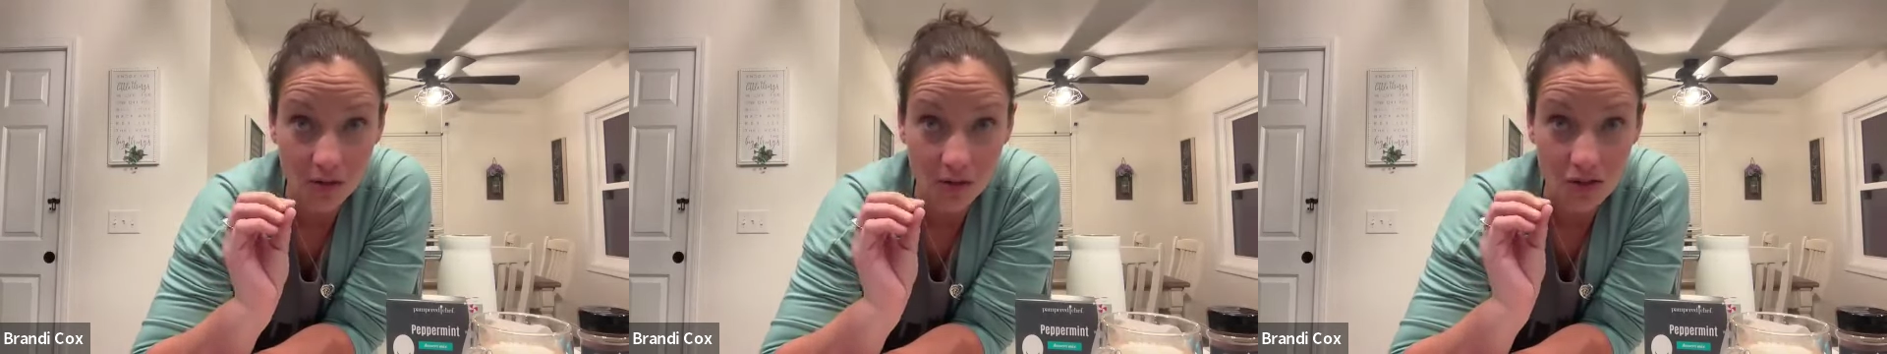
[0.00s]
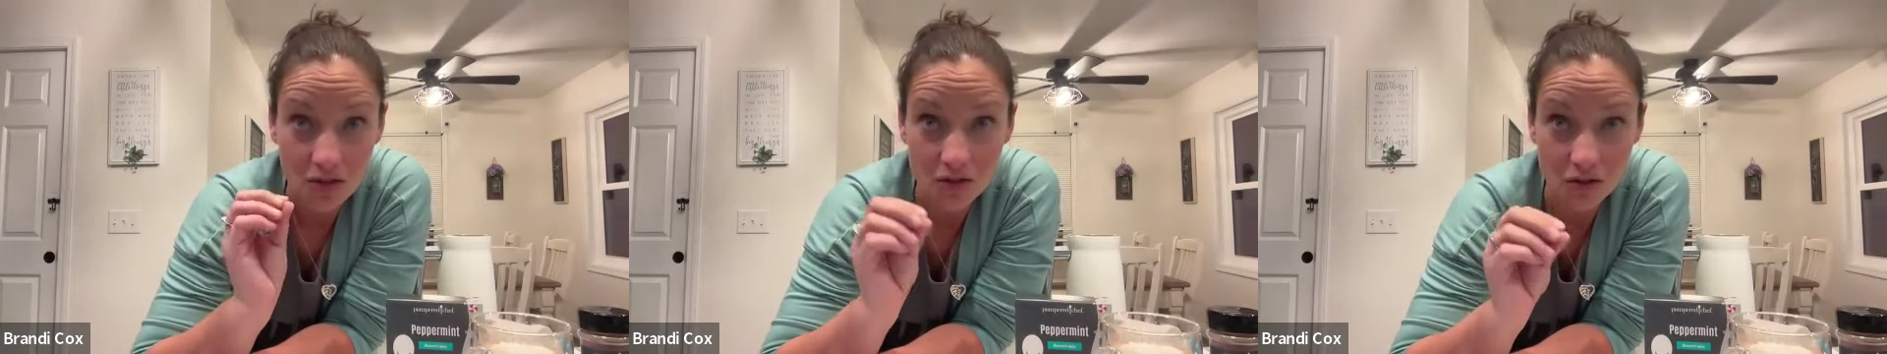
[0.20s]

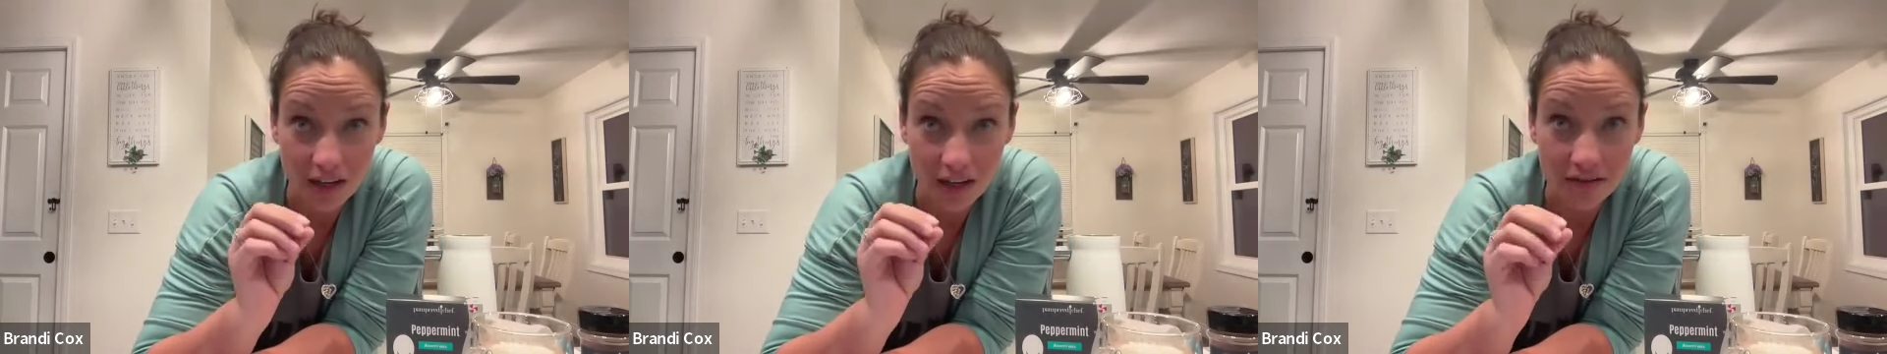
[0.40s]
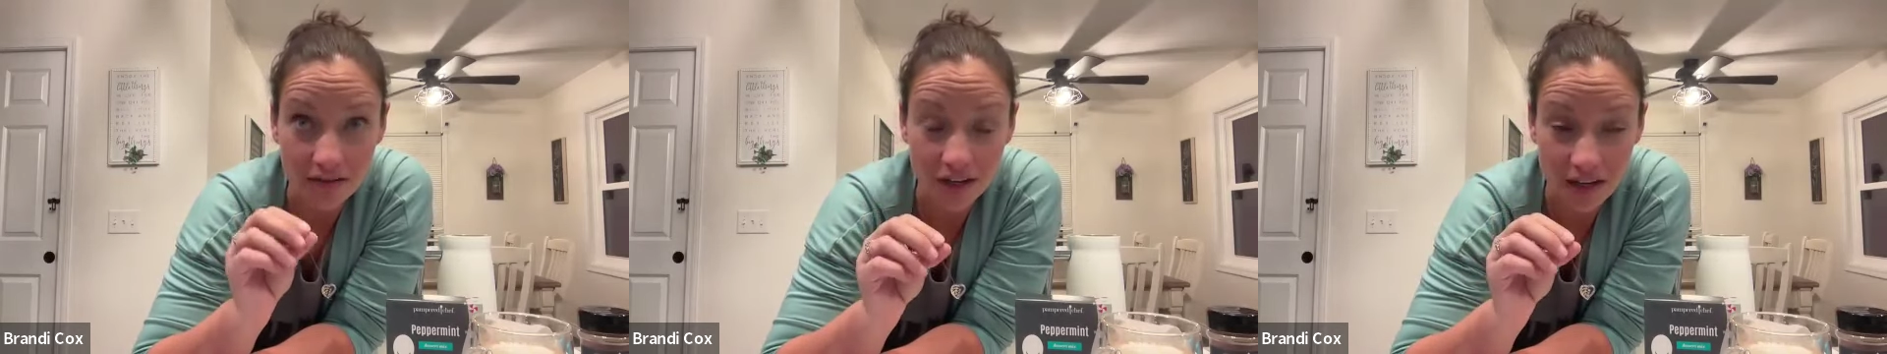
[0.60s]
which is
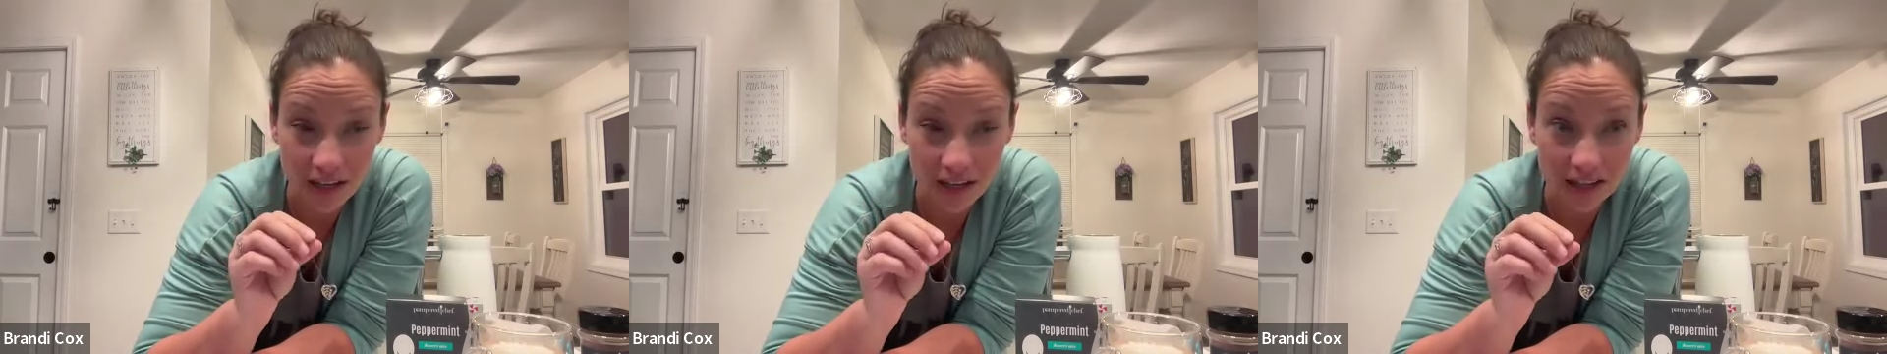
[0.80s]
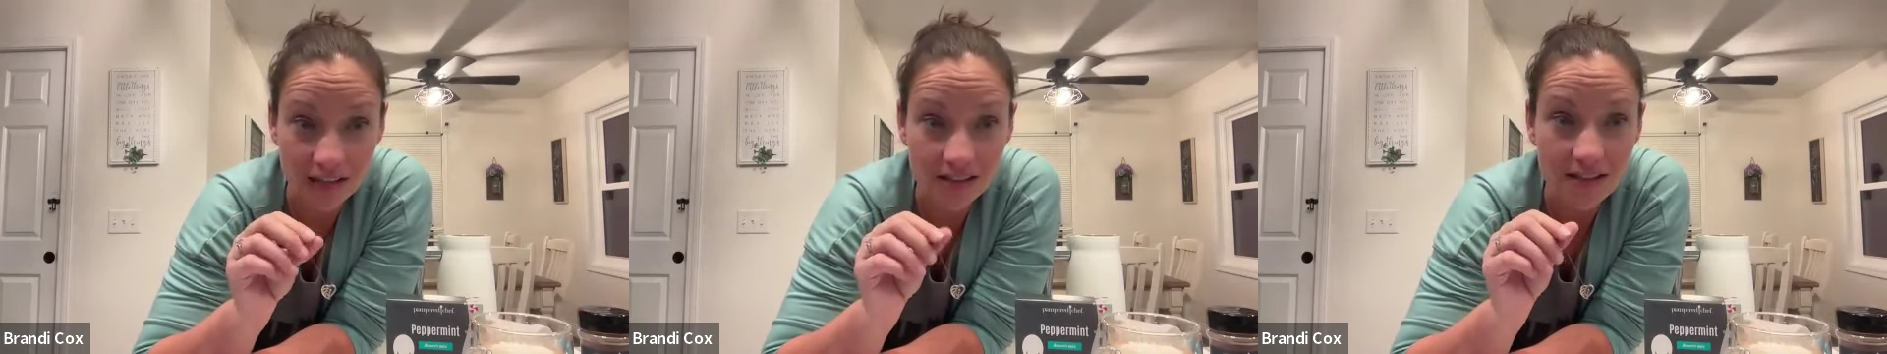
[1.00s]
great for
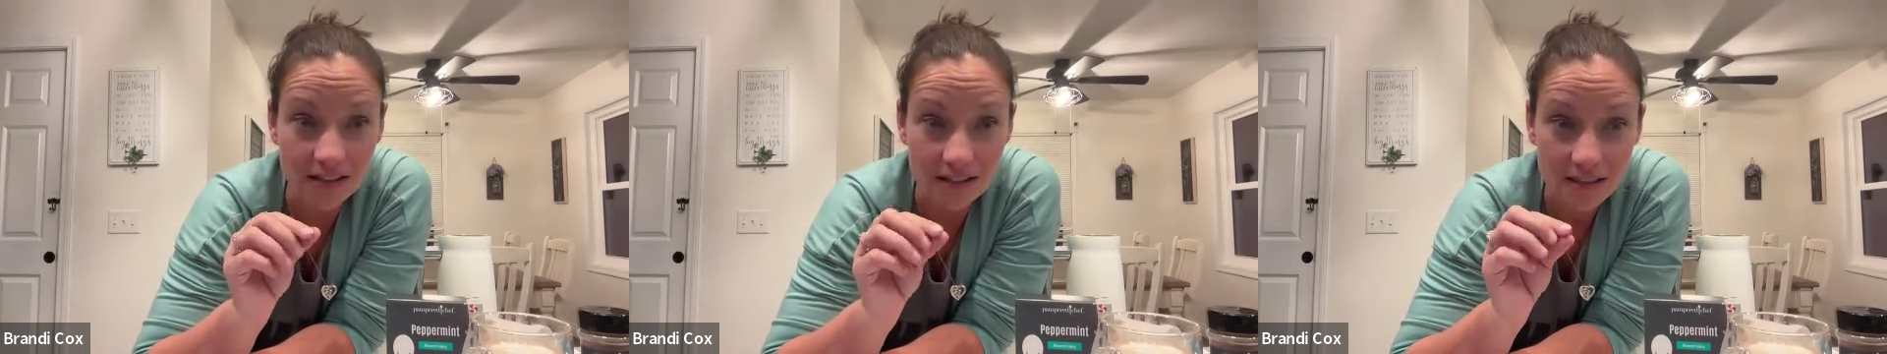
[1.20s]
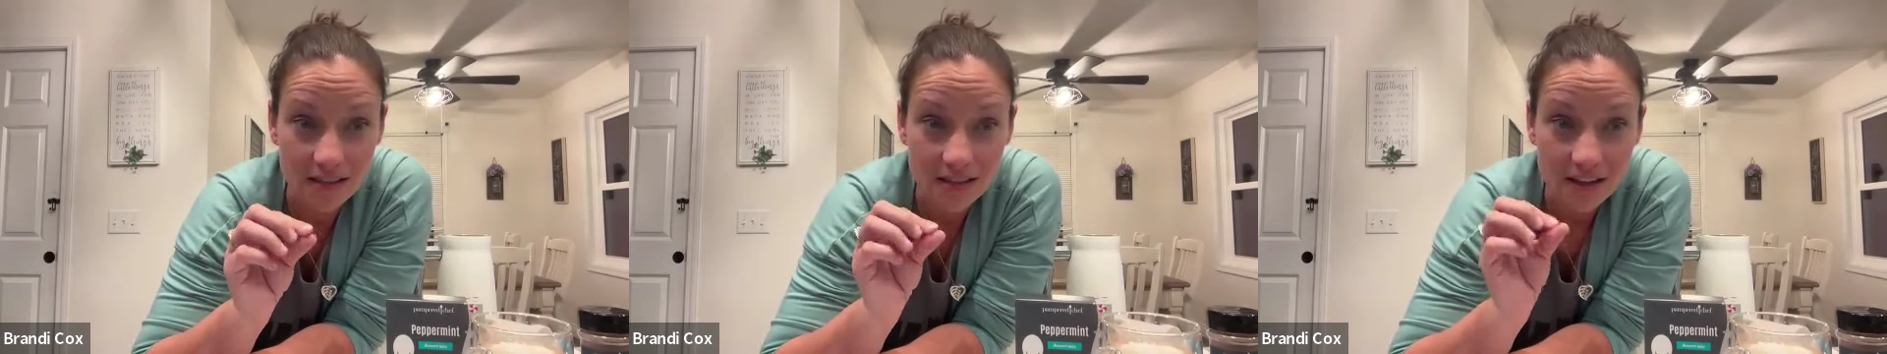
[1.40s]

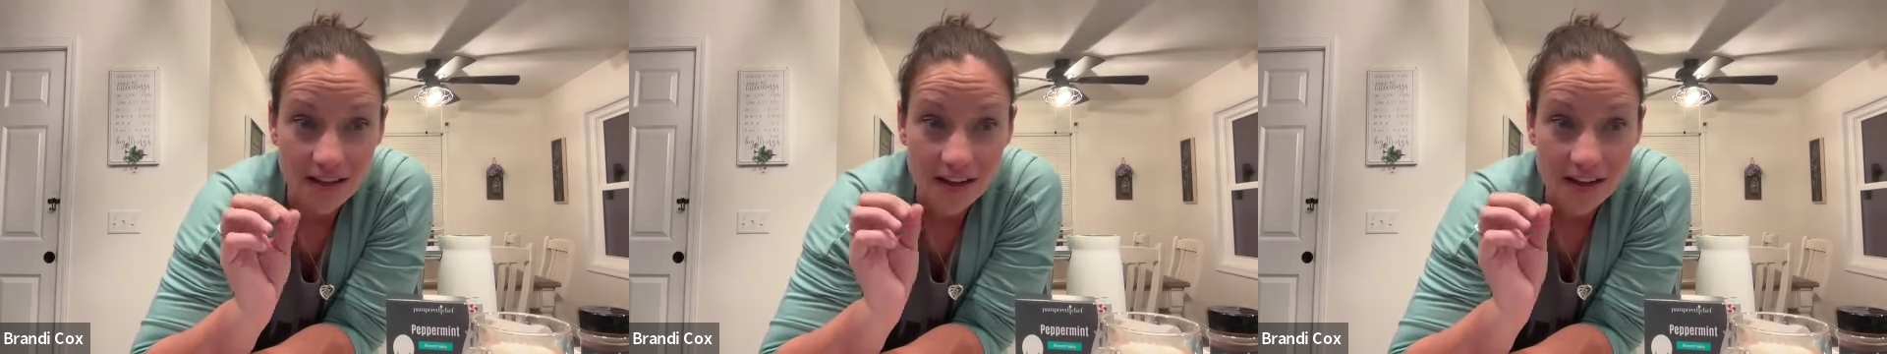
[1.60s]
kids.